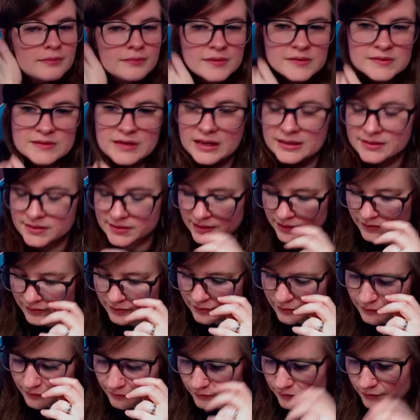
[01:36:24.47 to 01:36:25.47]
That's
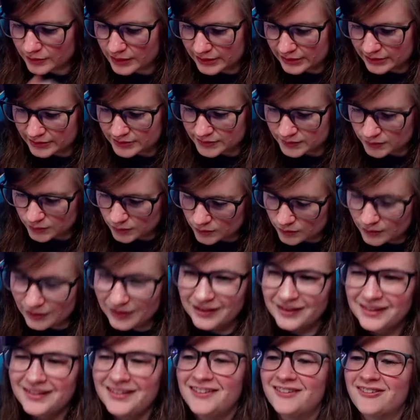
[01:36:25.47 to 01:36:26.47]
your ready to
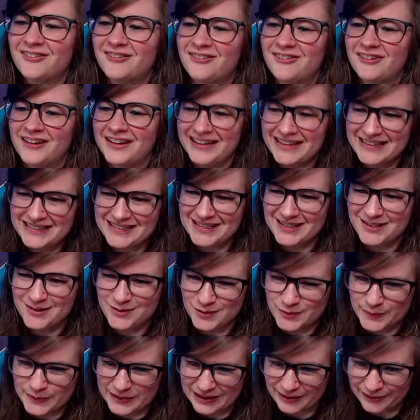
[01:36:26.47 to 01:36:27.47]
use
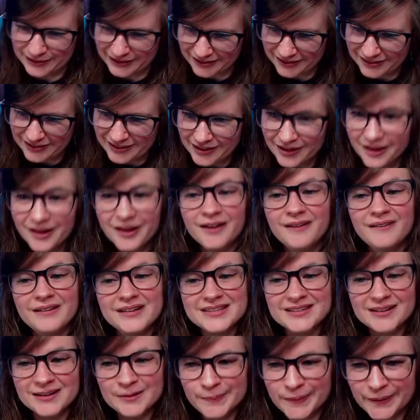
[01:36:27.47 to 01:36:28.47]
power. Oh, I
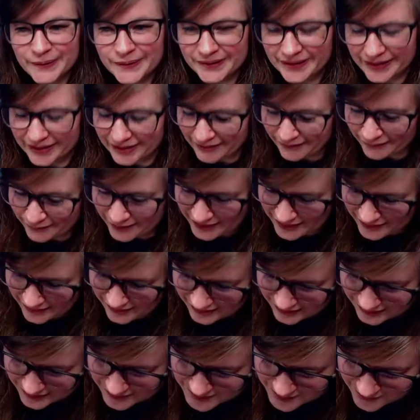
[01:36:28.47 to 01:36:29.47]
started bolt gun. What do you
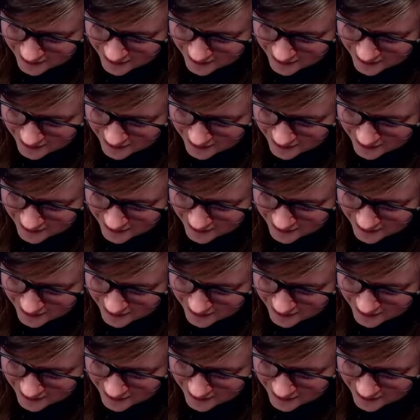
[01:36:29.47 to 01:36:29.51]
think so